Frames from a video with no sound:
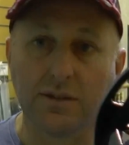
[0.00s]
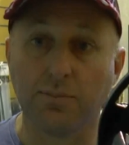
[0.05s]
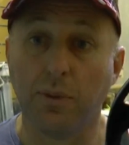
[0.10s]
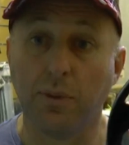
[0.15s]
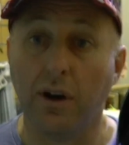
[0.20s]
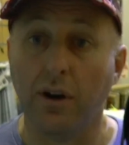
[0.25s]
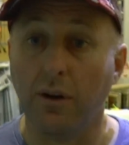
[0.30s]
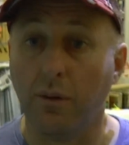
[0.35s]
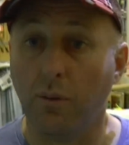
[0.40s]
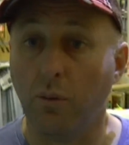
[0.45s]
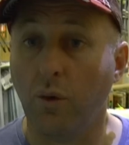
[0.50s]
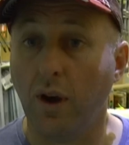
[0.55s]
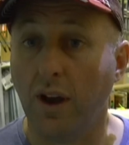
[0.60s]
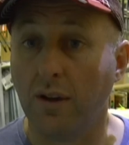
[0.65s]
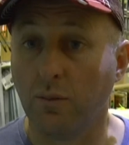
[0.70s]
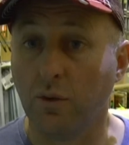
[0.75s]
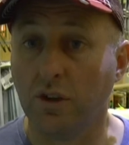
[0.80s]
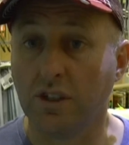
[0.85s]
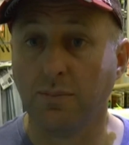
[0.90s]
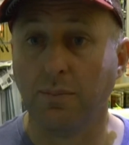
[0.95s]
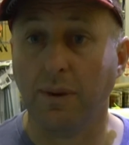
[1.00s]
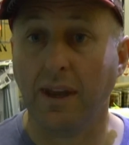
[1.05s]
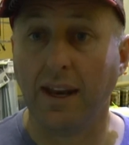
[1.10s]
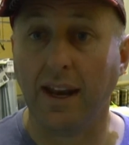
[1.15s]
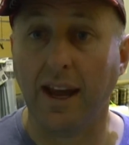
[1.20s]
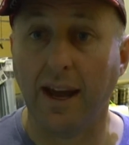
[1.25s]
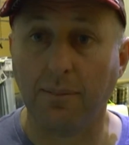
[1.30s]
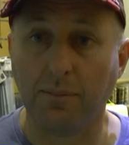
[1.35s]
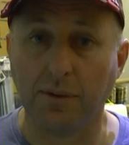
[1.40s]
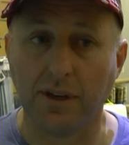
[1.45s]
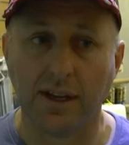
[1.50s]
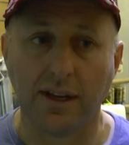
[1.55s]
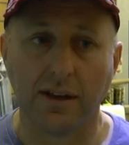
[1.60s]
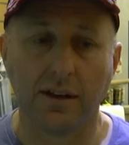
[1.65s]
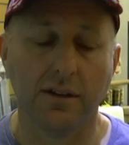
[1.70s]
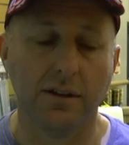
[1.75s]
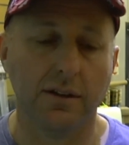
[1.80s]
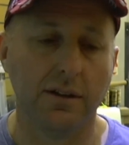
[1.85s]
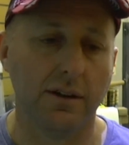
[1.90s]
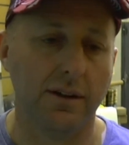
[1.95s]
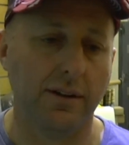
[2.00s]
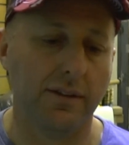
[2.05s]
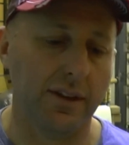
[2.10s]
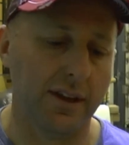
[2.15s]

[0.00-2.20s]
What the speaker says: bow and what's been happening on